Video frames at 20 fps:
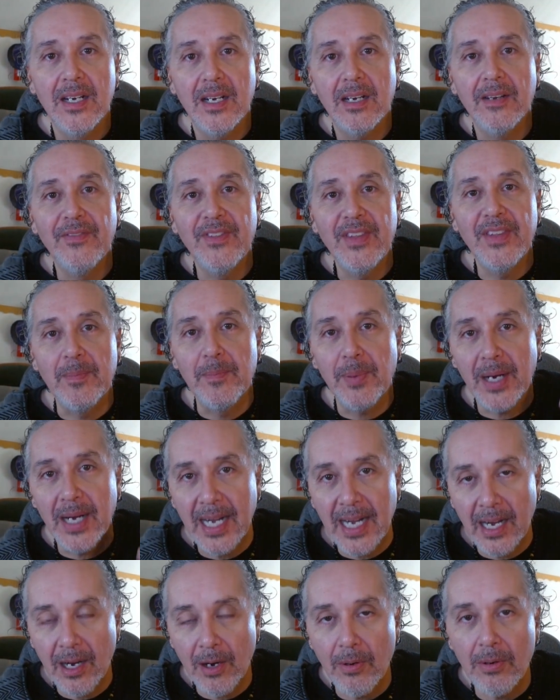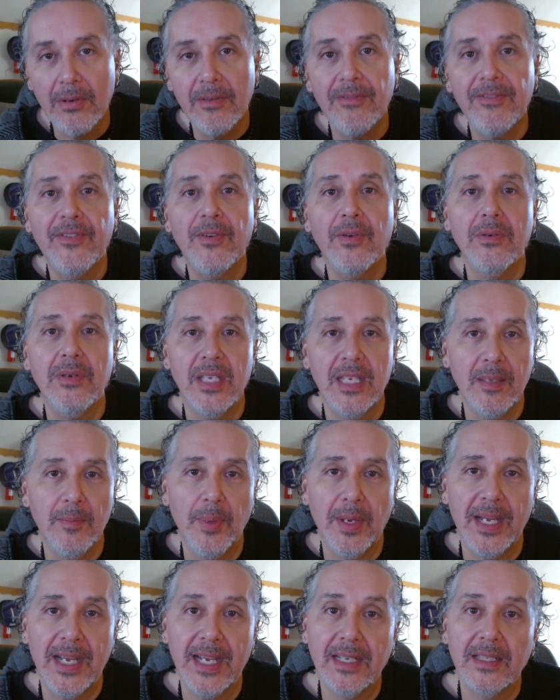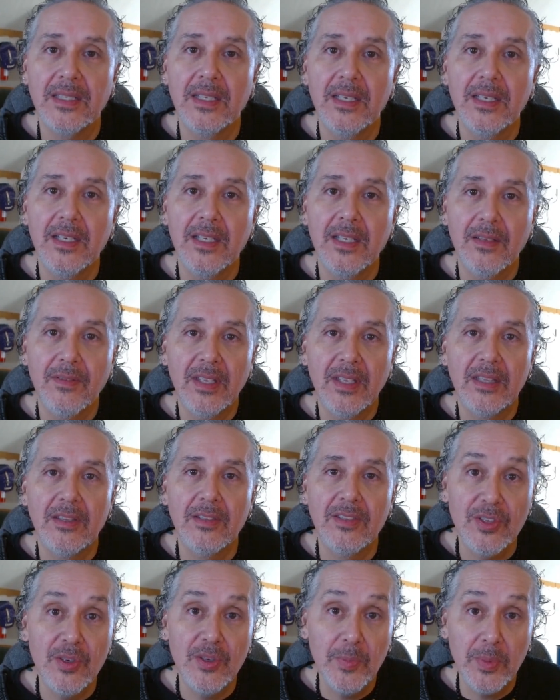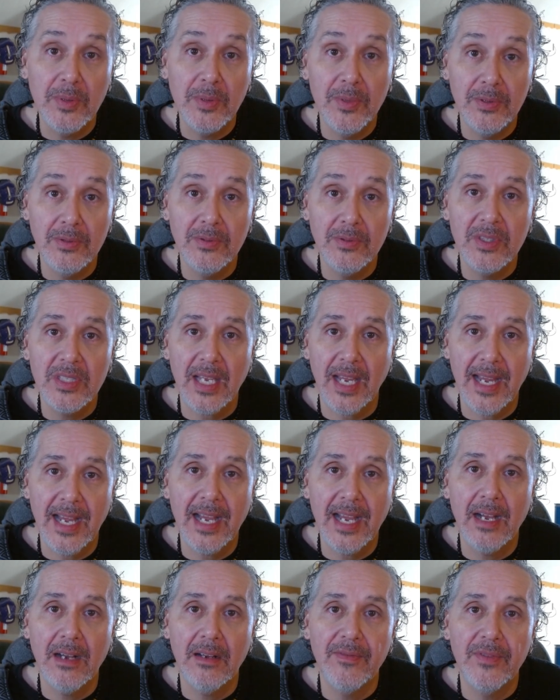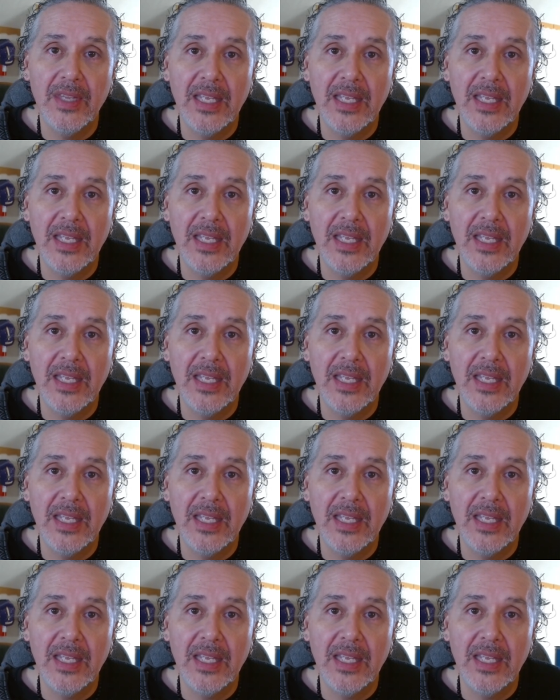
of the powerful impact that the supermoons have.